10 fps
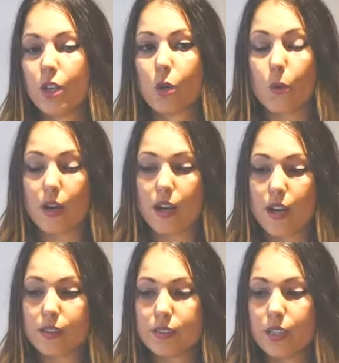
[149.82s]
On one
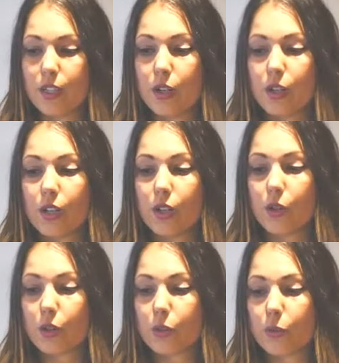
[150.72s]
hand,
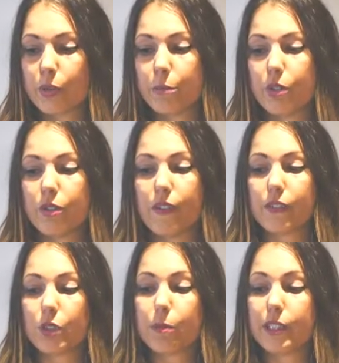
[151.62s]
our current view of
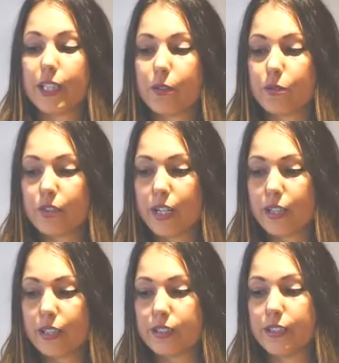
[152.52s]
Australopithecus
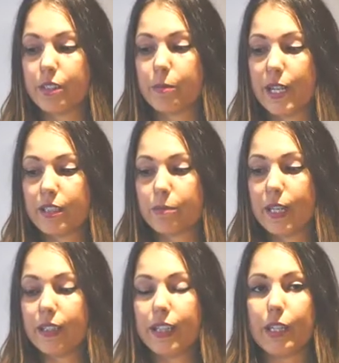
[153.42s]
diet is based
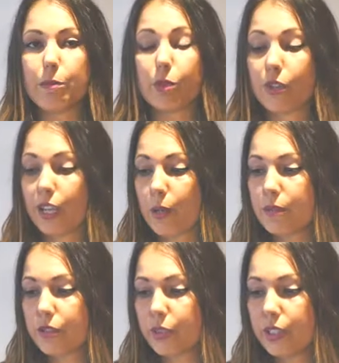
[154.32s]
mainly in bone
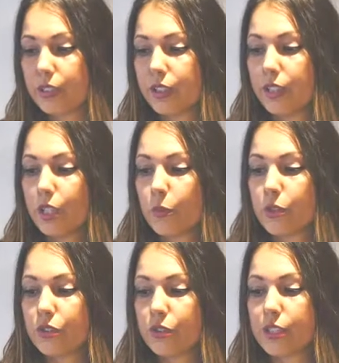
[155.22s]
chemistry,
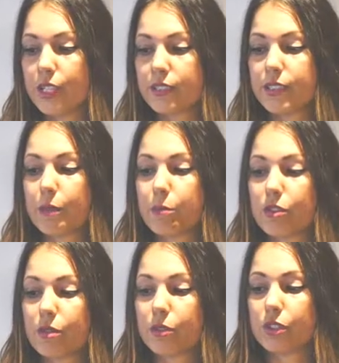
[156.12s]
which suggests that
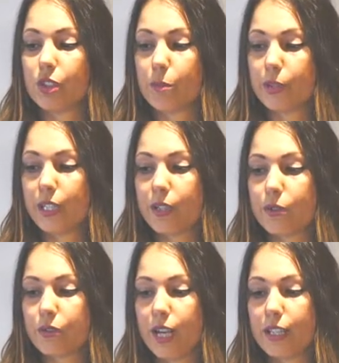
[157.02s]
most of
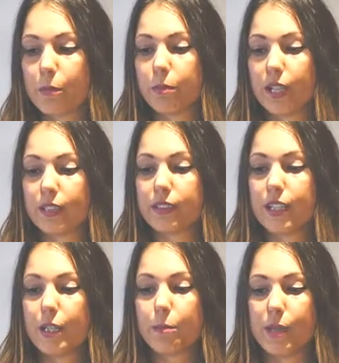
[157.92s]
Australopithecus had a
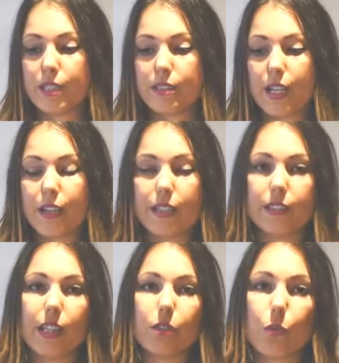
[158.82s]
plant-based
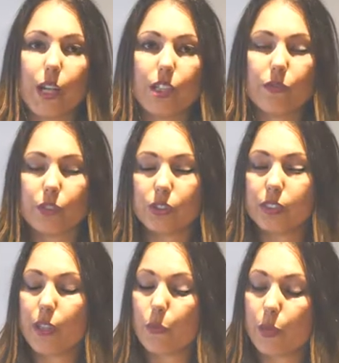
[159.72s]
diet that ranged from
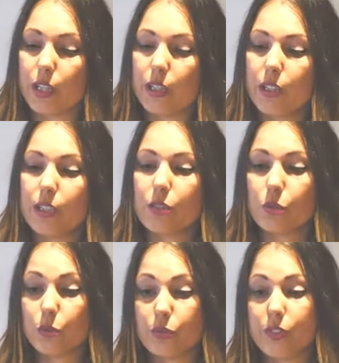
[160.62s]
C3
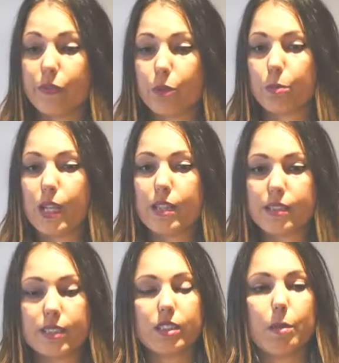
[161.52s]
to C4
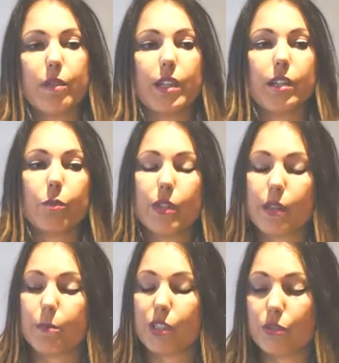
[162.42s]
plants and some of them
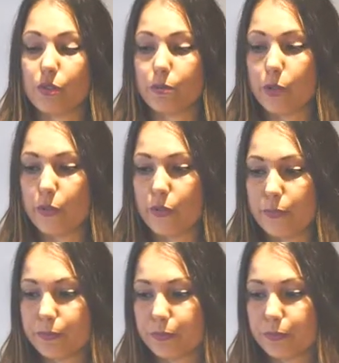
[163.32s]
with a mixture of both.